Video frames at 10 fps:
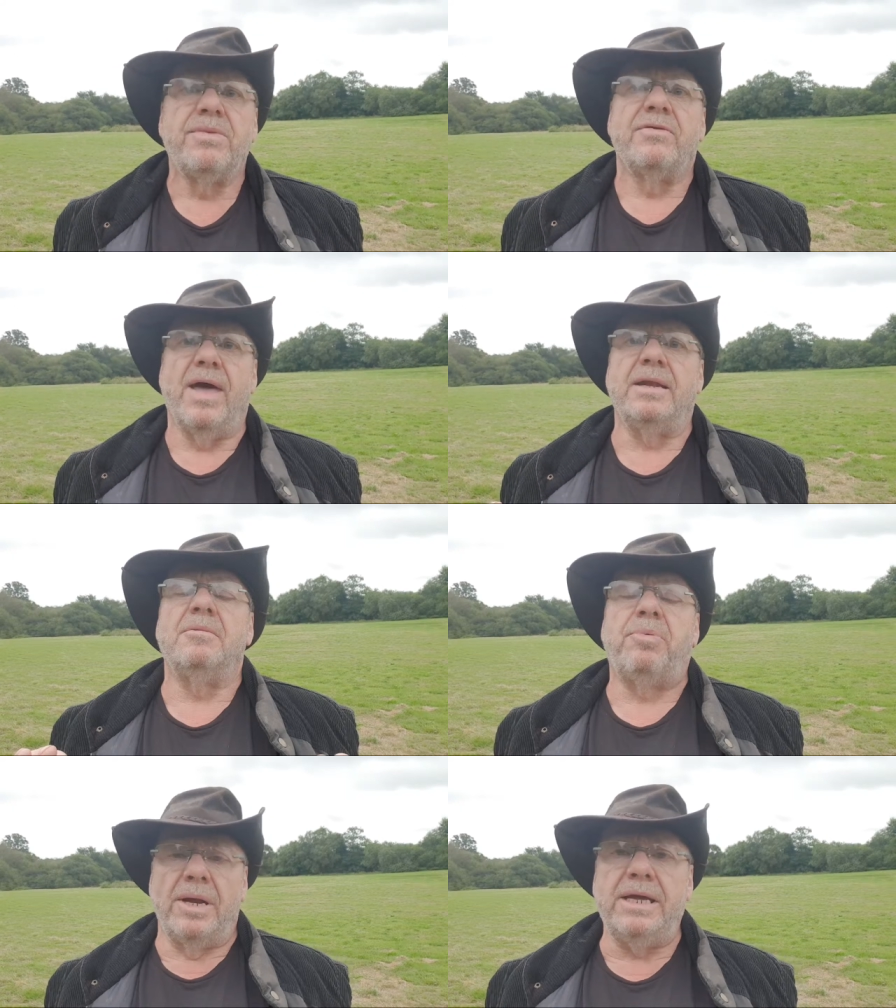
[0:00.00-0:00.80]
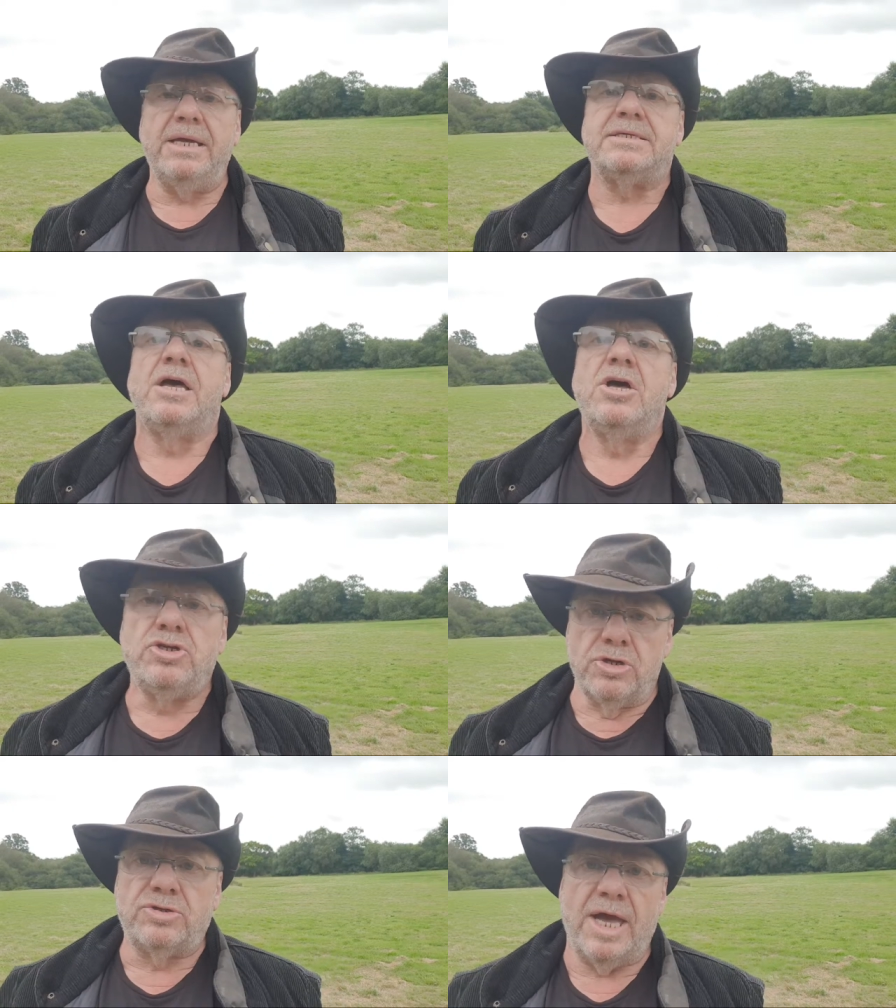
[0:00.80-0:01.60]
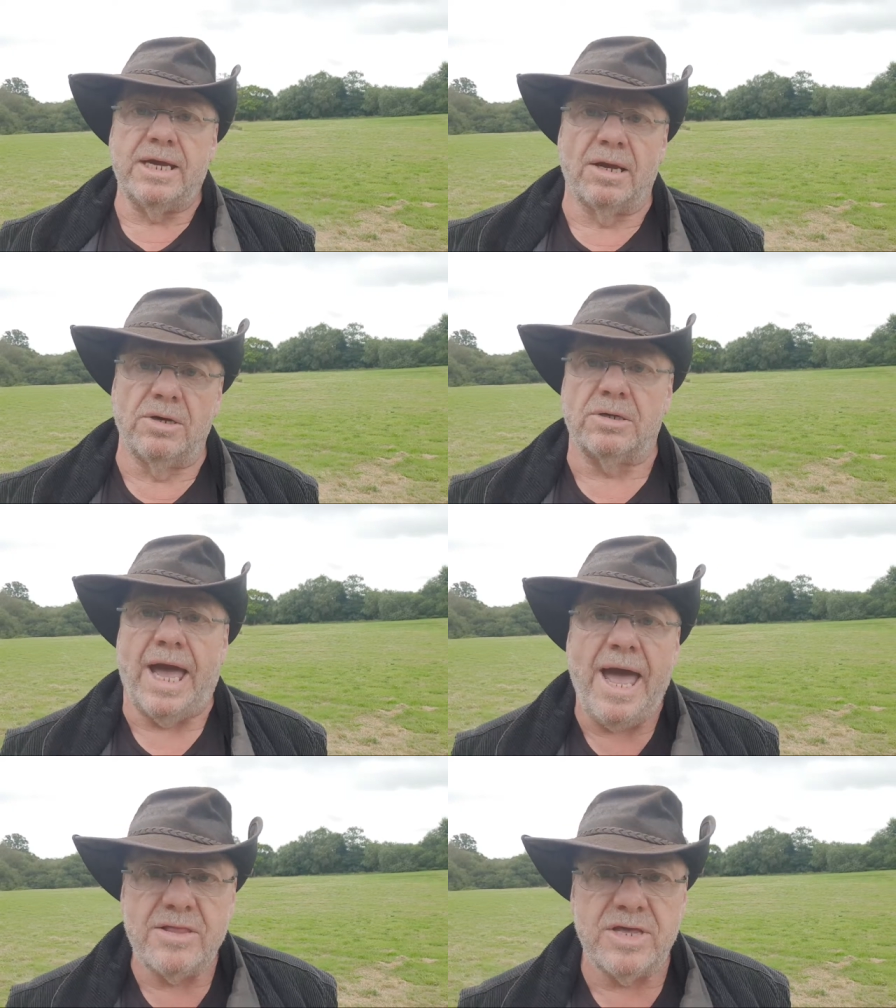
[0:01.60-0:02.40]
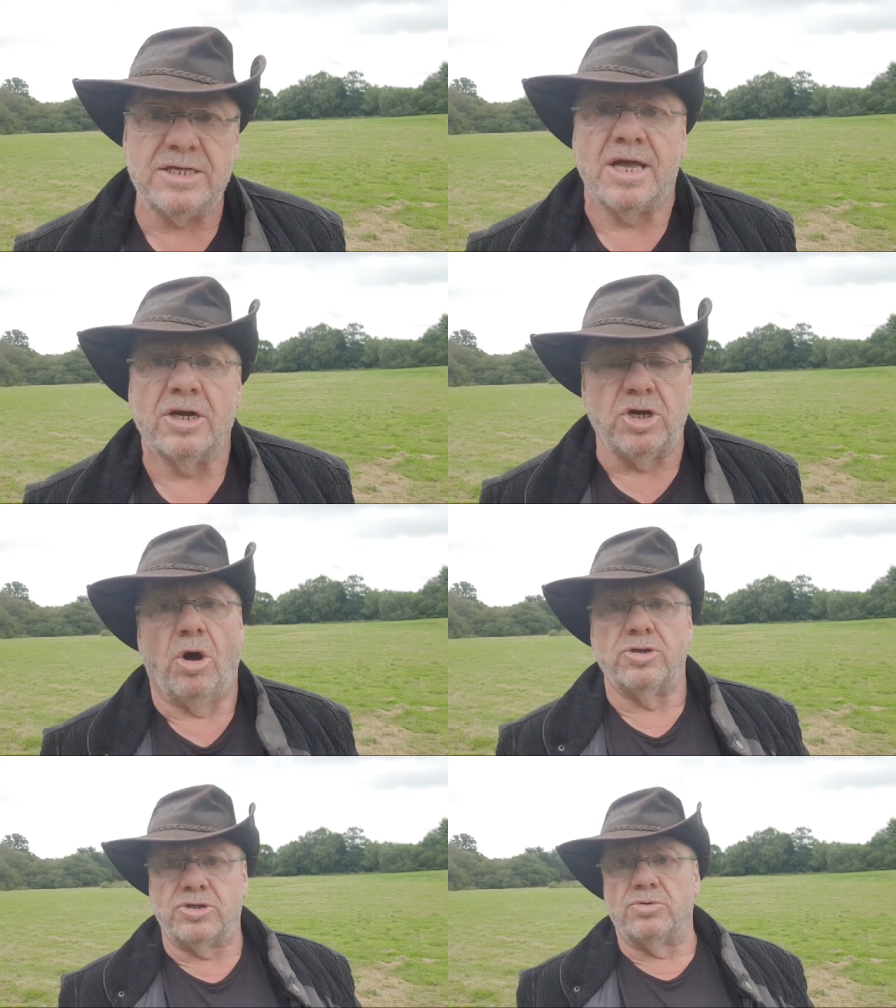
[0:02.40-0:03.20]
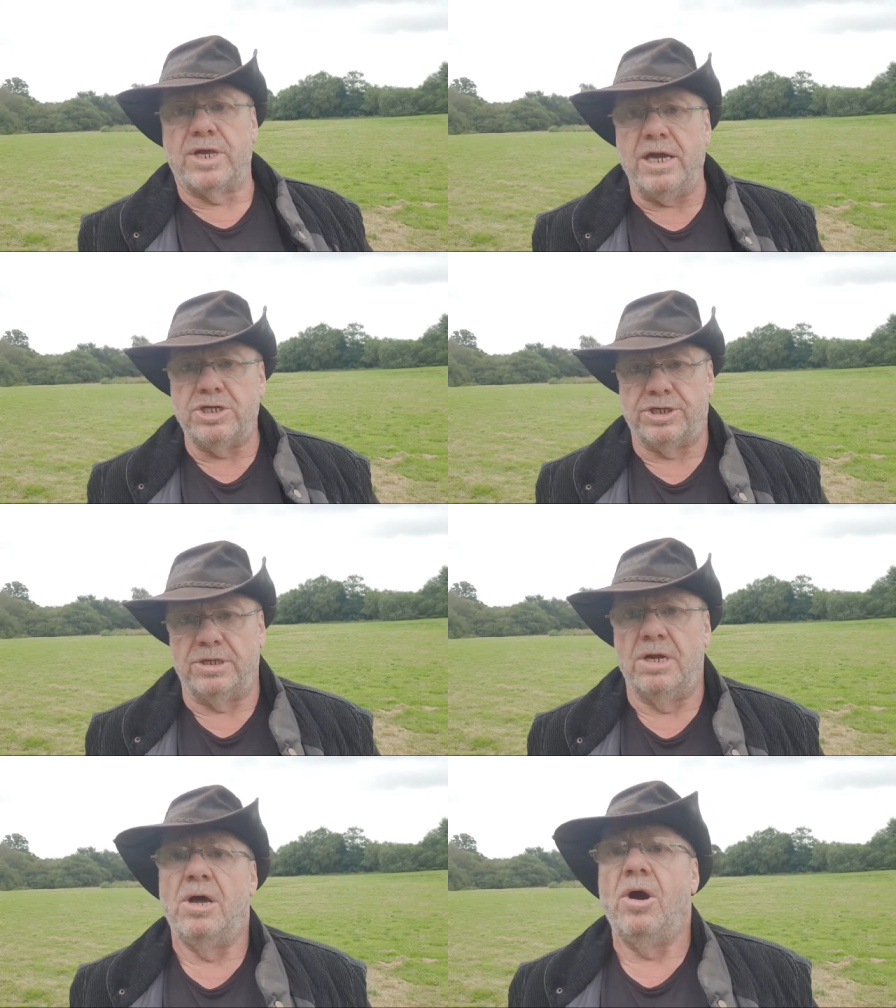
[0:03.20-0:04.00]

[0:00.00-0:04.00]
then please do take a look at this consultation